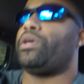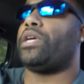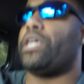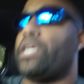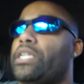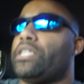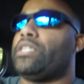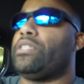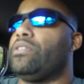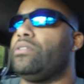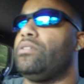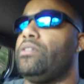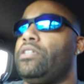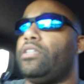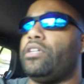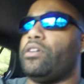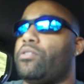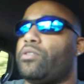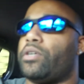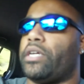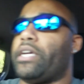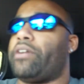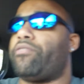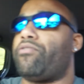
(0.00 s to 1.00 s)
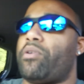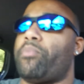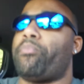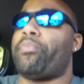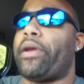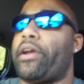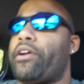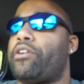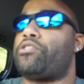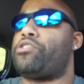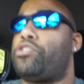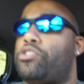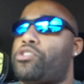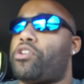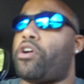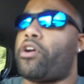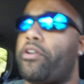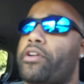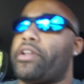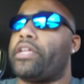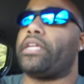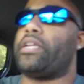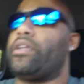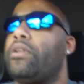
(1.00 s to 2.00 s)
could, you know, get repairs
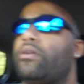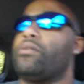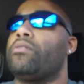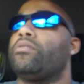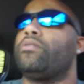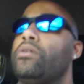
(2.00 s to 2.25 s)
started